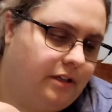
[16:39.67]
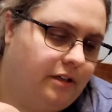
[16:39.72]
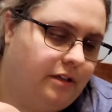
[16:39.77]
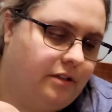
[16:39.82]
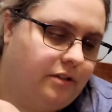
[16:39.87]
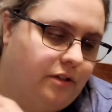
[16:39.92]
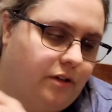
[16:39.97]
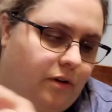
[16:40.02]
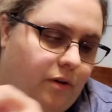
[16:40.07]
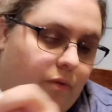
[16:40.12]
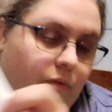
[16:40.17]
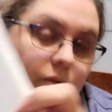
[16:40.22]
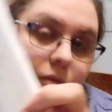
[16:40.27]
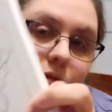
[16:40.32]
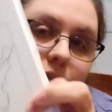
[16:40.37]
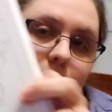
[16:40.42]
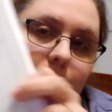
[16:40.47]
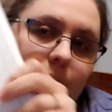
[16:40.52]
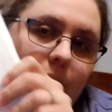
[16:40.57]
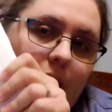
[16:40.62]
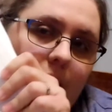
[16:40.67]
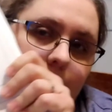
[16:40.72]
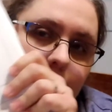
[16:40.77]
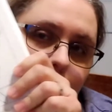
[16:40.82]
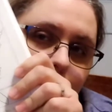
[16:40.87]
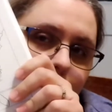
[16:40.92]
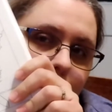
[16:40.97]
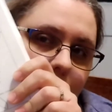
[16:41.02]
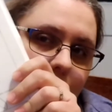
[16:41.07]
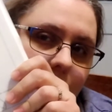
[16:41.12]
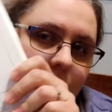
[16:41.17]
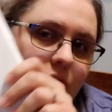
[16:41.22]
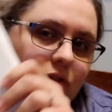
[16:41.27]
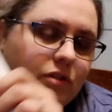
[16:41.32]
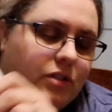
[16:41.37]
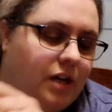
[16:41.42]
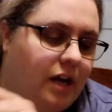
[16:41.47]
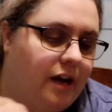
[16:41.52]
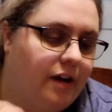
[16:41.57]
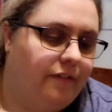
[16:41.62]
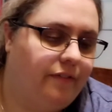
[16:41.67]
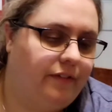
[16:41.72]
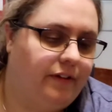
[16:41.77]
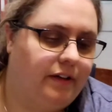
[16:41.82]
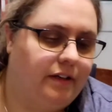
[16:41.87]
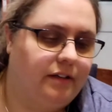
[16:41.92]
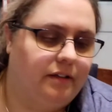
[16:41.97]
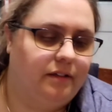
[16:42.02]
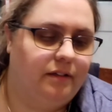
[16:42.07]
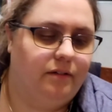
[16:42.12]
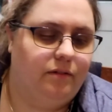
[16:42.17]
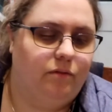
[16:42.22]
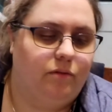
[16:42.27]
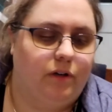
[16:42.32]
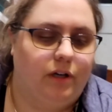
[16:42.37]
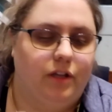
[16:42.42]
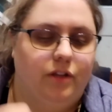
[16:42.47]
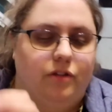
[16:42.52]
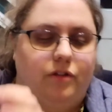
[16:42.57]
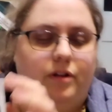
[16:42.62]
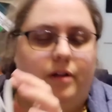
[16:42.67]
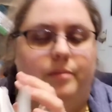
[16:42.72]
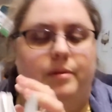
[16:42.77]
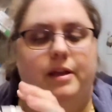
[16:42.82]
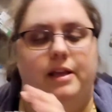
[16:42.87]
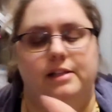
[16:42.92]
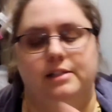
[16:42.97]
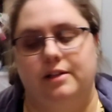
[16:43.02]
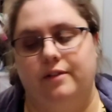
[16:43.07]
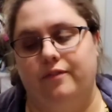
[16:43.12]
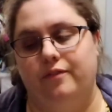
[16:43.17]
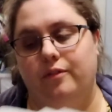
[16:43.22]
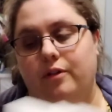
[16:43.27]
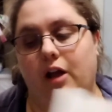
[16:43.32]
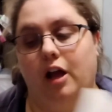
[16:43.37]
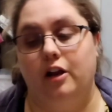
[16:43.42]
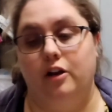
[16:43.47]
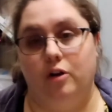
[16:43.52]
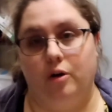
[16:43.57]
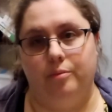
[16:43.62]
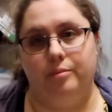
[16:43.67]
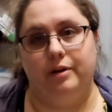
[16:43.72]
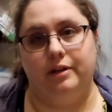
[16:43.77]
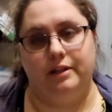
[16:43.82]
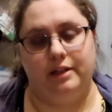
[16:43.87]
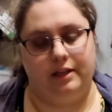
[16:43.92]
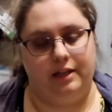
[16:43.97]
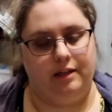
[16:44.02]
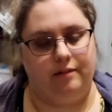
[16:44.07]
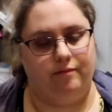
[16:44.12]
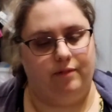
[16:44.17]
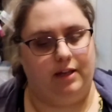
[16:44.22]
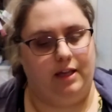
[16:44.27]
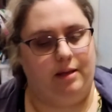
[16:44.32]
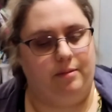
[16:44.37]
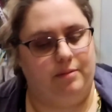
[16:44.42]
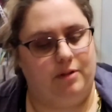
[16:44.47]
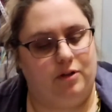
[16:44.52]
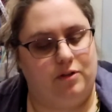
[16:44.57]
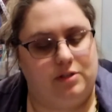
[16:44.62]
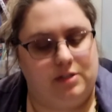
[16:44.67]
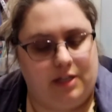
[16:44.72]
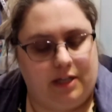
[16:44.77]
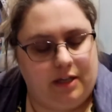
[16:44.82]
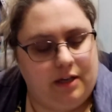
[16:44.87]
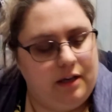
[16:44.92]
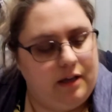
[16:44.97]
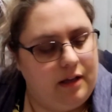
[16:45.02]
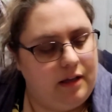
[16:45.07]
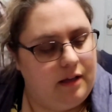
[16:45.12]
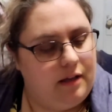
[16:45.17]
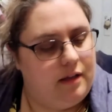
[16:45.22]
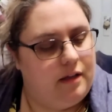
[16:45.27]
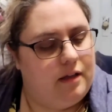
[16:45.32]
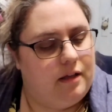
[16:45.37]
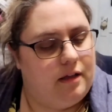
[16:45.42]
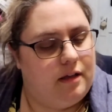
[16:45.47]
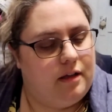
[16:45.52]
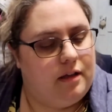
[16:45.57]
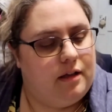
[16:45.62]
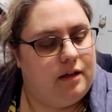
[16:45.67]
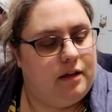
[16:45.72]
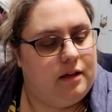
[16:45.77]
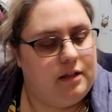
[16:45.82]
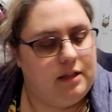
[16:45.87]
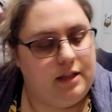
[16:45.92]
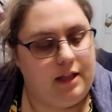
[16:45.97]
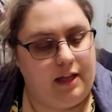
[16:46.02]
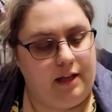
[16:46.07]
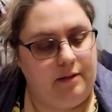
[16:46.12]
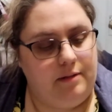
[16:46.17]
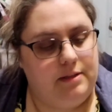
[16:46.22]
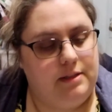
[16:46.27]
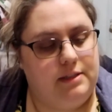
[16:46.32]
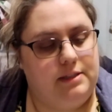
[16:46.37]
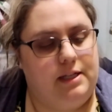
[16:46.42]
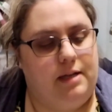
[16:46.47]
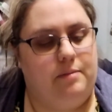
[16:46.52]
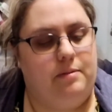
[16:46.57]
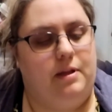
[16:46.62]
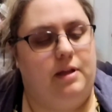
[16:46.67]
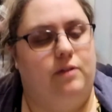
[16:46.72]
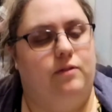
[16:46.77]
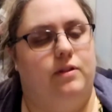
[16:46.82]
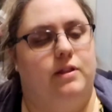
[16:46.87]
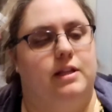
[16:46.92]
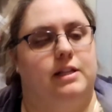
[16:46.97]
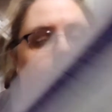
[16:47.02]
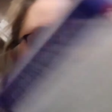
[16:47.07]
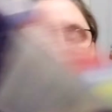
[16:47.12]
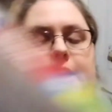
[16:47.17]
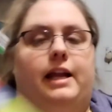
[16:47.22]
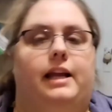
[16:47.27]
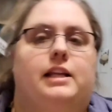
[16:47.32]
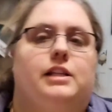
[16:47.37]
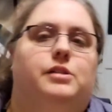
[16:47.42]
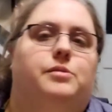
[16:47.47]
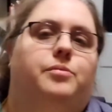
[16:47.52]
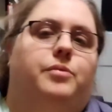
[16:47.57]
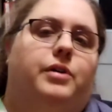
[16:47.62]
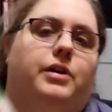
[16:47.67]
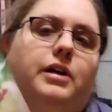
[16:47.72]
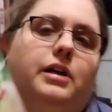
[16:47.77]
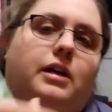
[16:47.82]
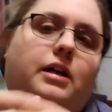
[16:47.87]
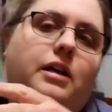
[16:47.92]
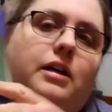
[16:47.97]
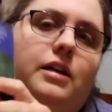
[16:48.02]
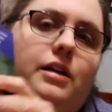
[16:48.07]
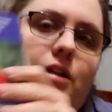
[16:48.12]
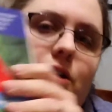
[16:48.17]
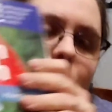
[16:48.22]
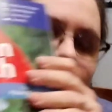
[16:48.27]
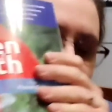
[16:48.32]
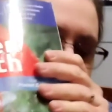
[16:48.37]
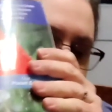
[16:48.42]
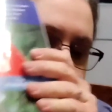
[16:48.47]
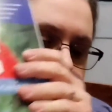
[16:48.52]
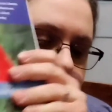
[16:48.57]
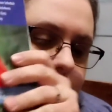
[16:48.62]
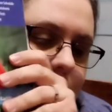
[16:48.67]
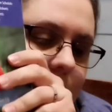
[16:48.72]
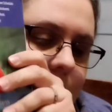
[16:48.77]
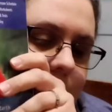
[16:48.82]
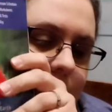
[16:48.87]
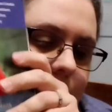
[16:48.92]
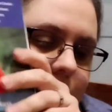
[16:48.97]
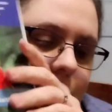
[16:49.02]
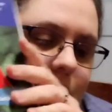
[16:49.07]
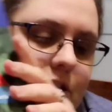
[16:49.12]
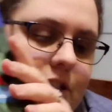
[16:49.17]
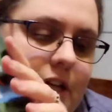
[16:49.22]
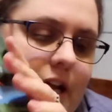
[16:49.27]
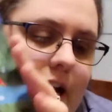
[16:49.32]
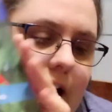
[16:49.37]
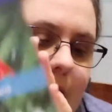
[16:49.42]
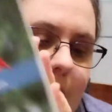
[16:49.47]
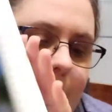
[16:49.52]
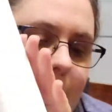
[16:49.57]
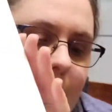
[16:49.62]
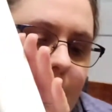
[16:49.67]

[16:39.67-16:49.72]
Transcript: So I've been printing those off and working through them. He has a notebook that we keep those in. Same thing with this science book. So this is the teacher's guide.